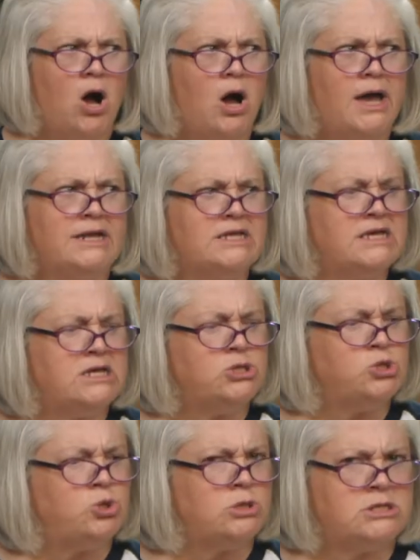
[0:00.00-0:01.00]
And King
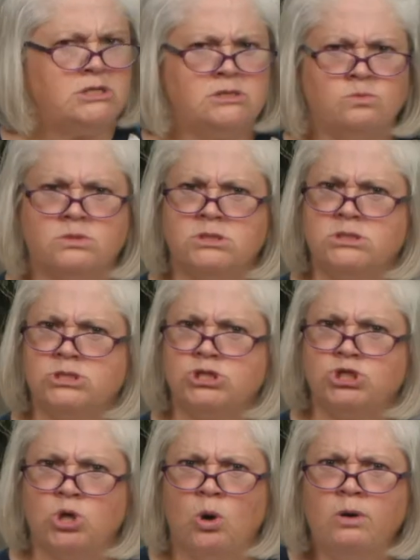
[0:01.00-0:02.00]
Xerxes was
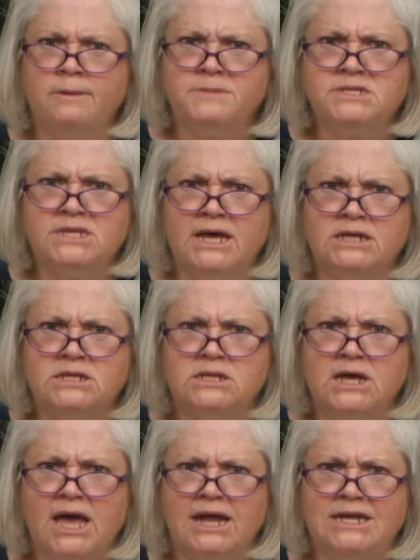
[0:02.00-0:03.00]
so upset,
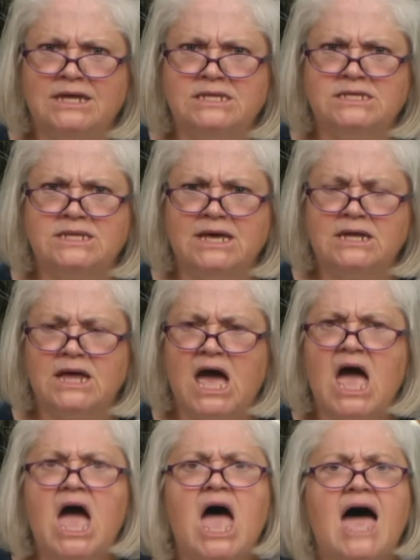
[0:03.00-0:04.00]
and he said,
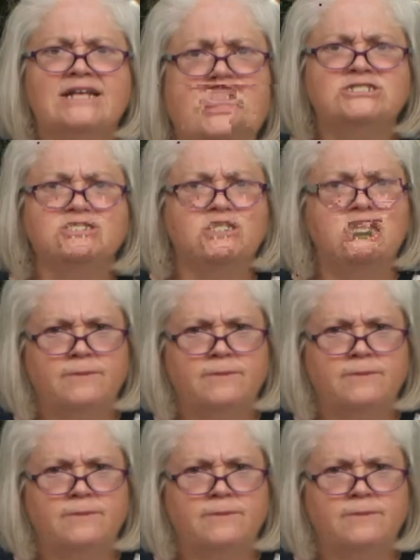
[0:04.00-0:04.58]
Esther,